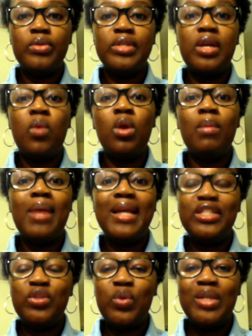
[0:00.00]
And what am I
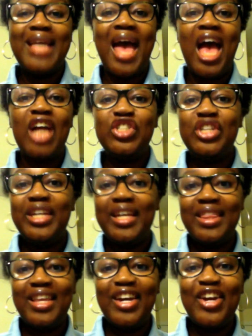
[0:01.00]
doing to actually get
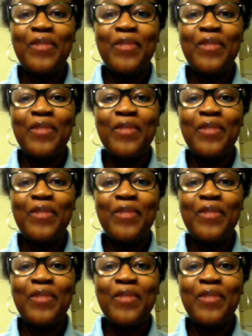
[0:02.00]
there?